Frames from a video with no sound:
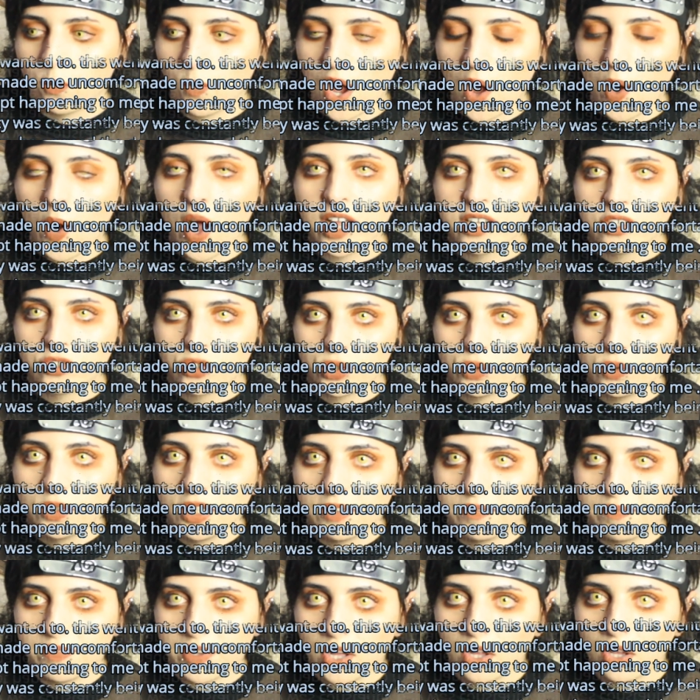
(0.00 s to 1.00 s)
wow, I
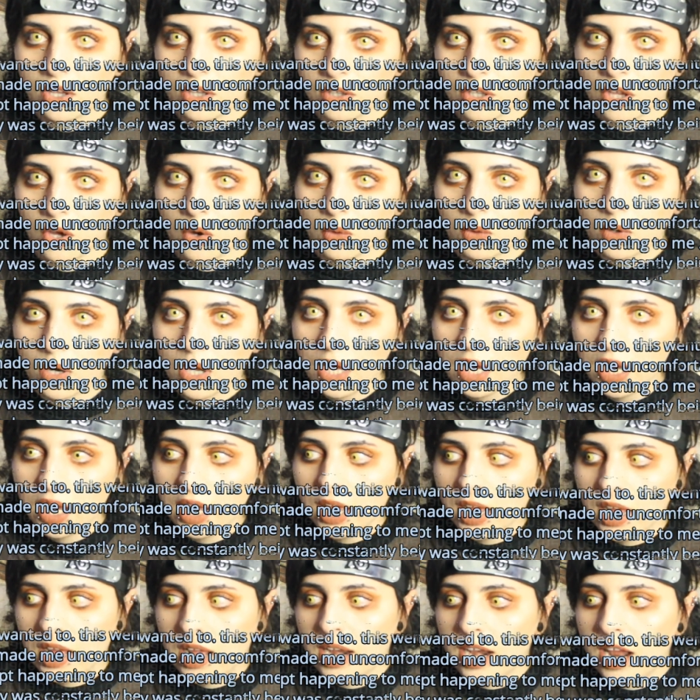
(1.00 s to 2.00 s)
truly felt alone.
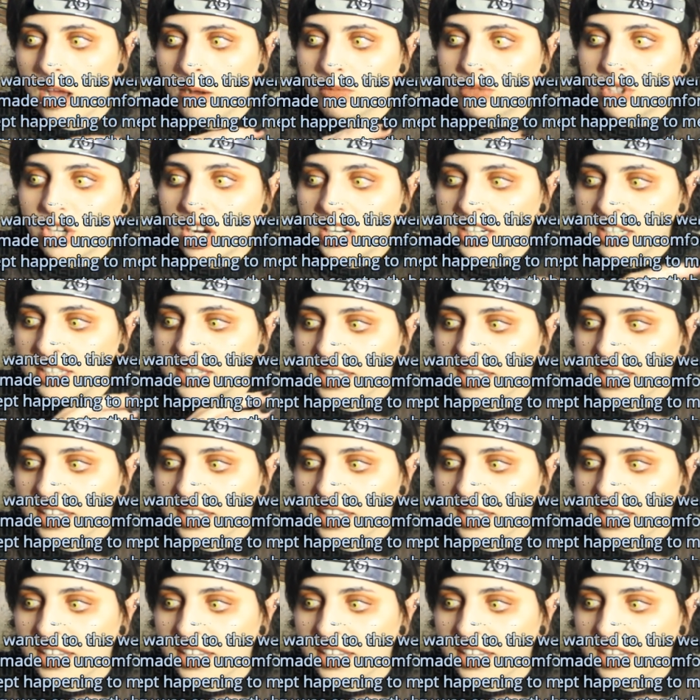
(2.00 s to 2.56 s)
Now I'm trying to